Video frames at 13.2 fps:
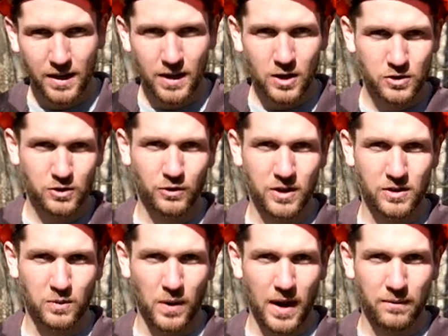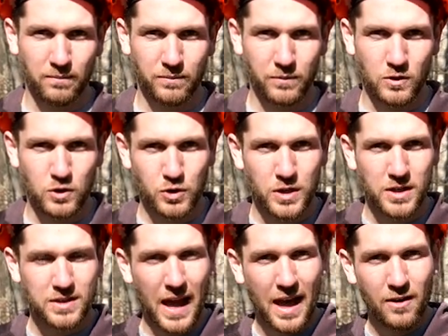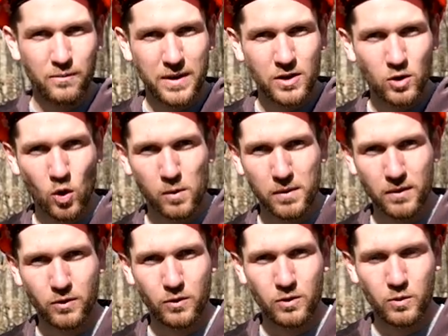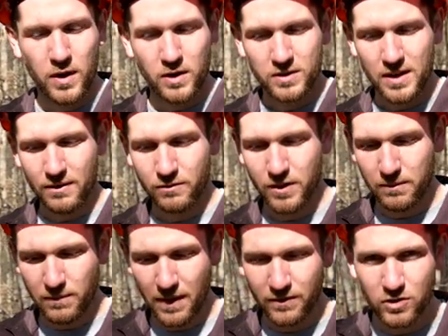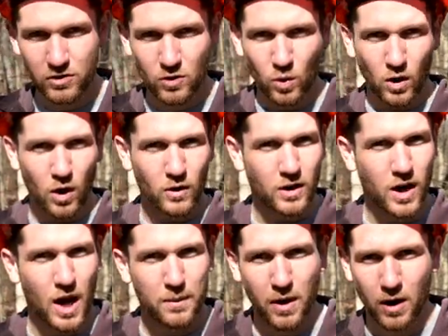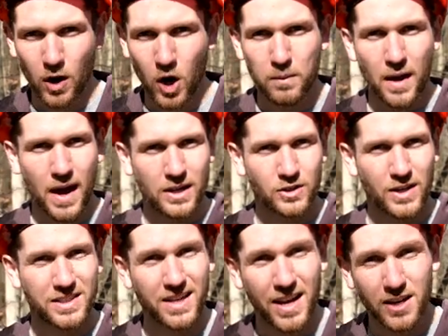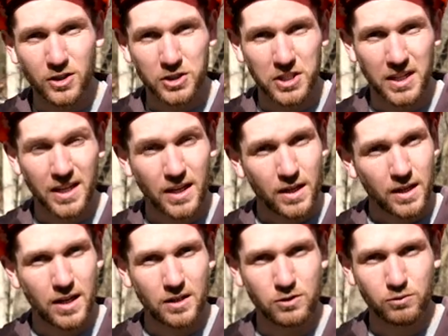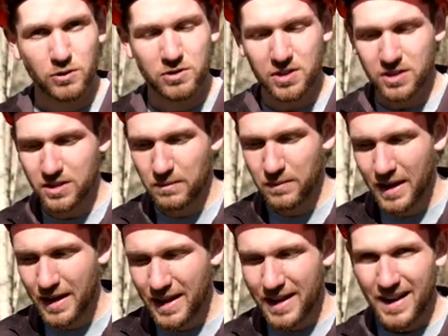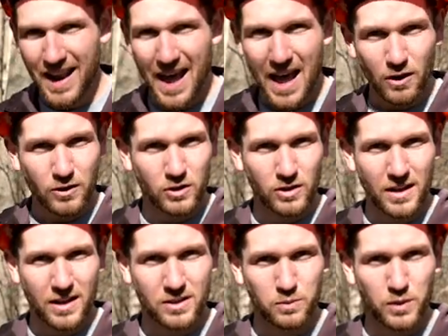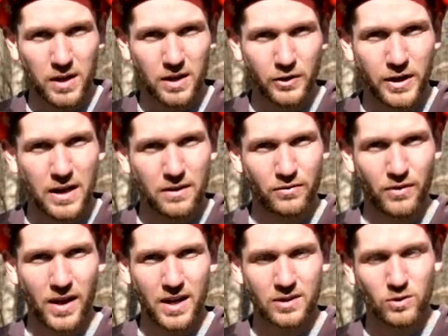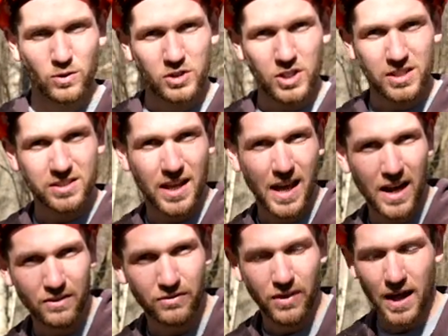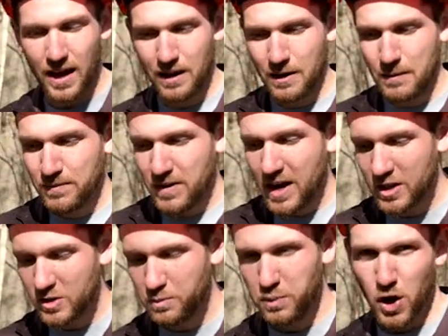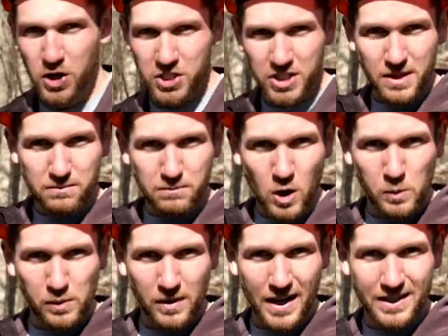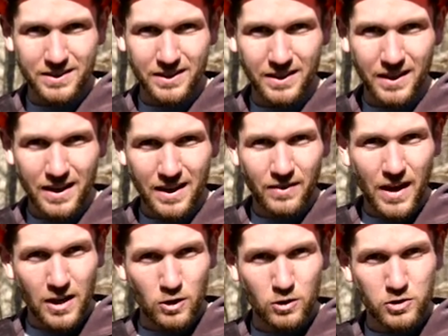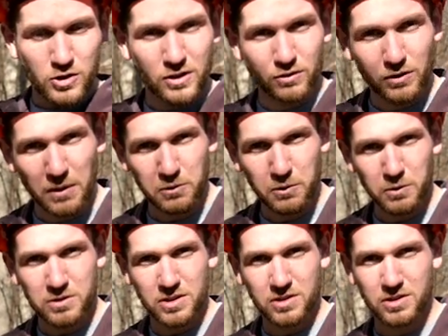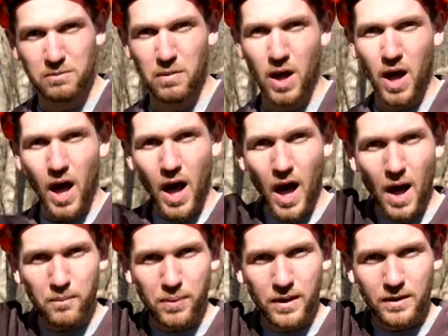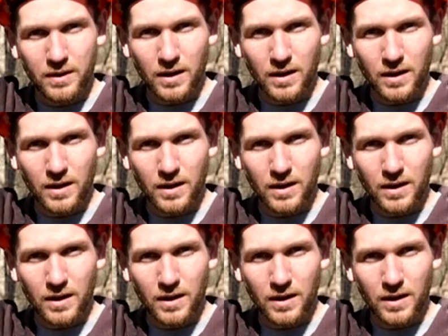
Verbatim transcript: Here's the reason why. The trees have been dormant through the winter time frame. They've stored all their carbohydrates, energy in its root system. Now, during that spring green up phase, or just ahead of that, it's pushing and mobilizing that nutrients from the root system up